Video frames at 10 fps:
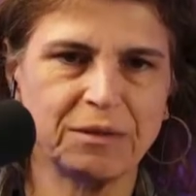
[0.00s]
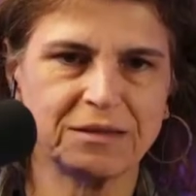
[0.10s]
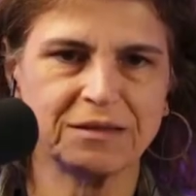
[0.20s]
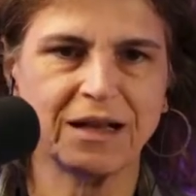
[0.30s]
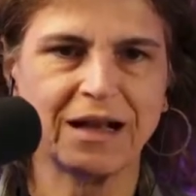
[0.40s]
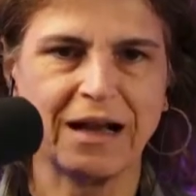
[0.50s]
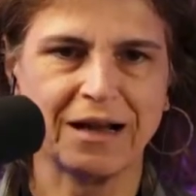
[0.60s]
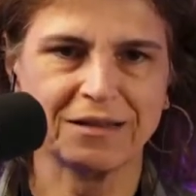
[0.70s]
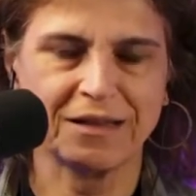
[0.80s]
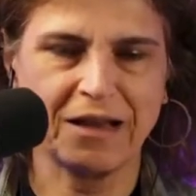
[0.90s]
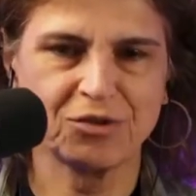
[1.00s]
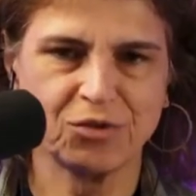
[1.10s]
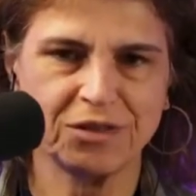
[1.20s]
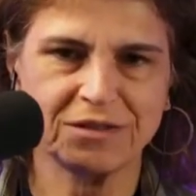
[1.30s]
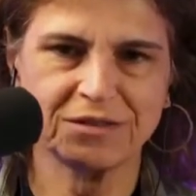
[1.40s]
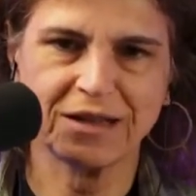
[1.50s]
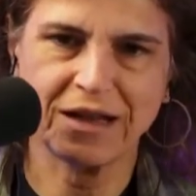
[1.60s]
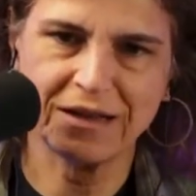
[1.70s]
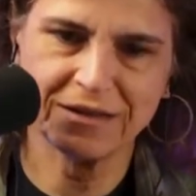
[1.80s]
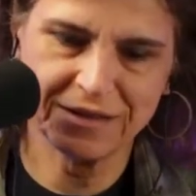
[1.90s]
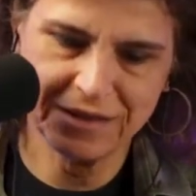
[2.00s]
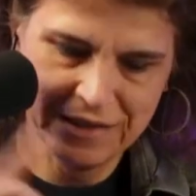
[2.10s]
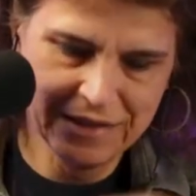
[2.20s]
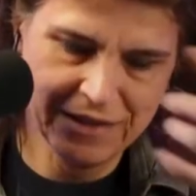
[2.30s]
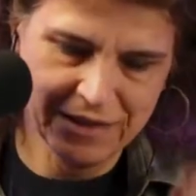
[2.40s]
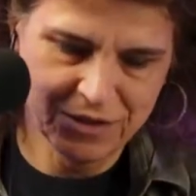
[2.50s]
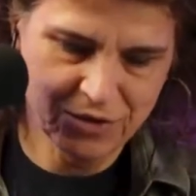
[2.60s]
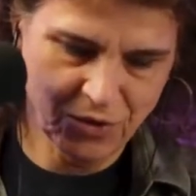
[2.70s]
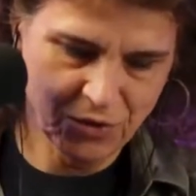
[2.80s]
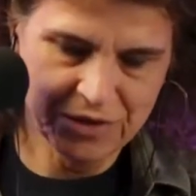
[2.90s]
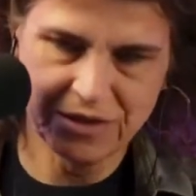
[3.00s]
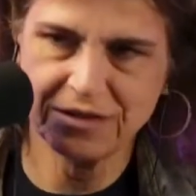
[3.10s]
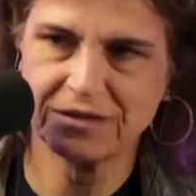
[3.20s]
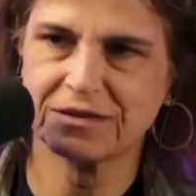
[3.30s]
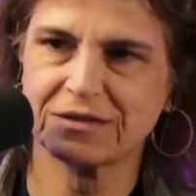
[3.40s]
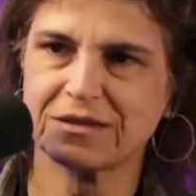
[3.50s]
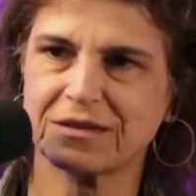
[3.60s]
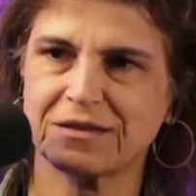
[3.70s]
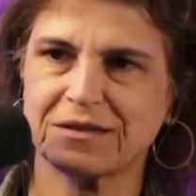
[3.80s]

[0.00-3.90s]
but the card actually is the other. So it is